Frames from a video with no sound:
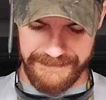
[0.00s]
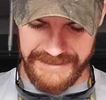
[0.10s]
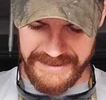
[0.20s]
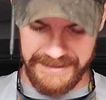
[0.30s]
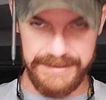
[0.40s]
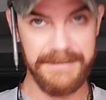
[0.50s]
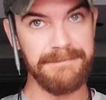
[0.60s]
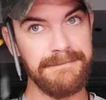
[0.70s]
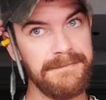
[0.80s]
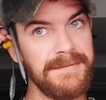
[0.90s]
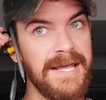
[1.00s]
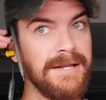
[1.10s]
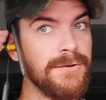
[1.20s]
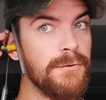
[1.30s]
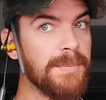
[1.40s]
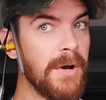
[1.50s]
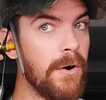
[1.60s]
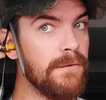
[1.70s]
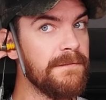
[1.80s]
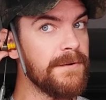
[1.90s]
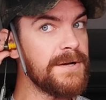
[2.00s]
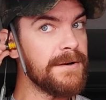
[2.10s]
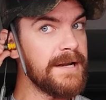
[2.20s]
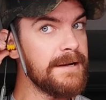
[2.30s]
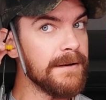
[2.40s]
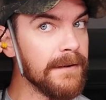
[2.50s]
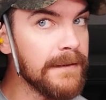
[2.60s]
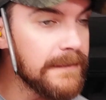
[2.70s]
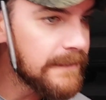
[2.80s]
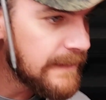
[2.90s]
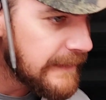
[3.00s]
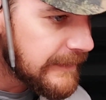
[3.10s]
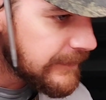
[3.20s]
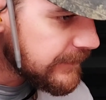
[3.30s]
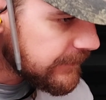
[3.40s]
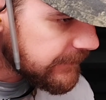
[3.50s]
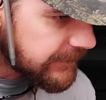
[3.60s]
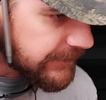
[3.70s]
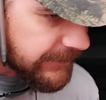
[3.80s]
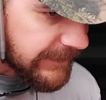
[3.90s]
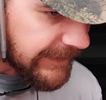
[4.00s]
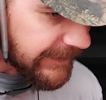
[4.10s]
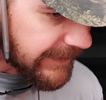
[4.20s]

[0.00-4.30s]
because they loop over your ear, and